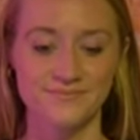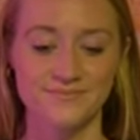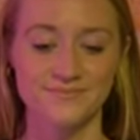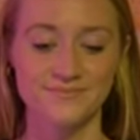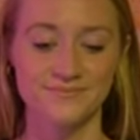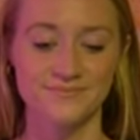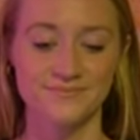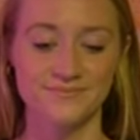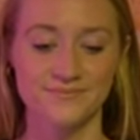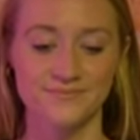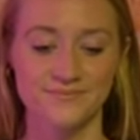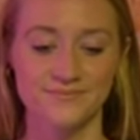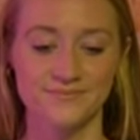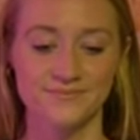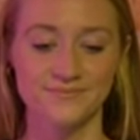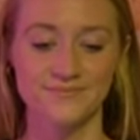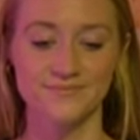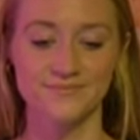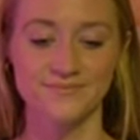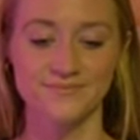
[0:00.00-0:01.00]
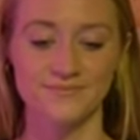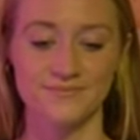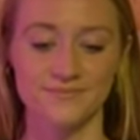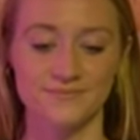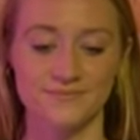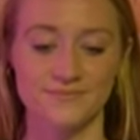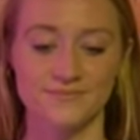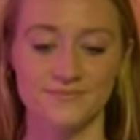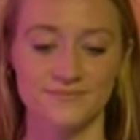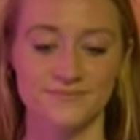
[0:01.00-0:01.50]

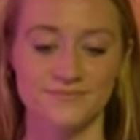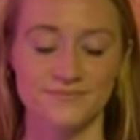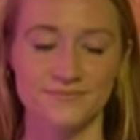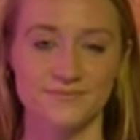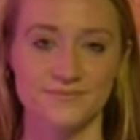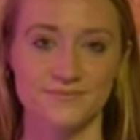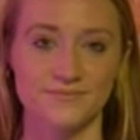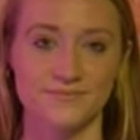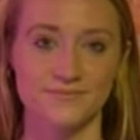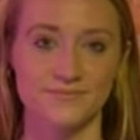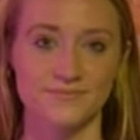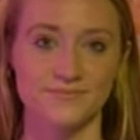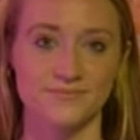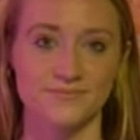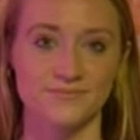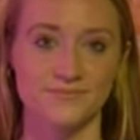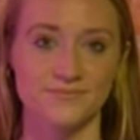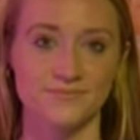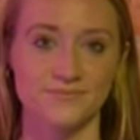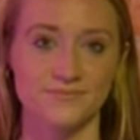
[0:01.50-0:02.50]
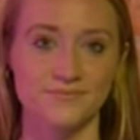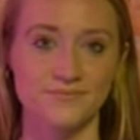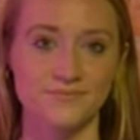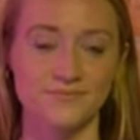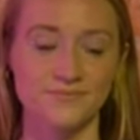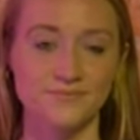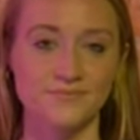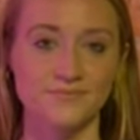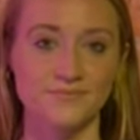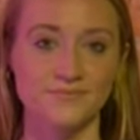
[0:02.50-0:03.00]

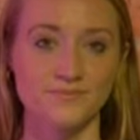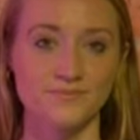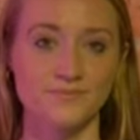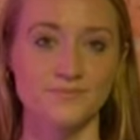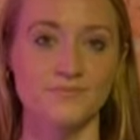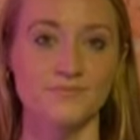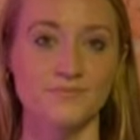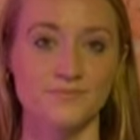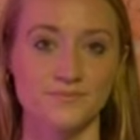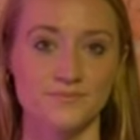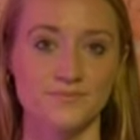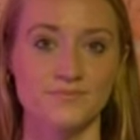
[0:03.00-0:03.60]
[no speech]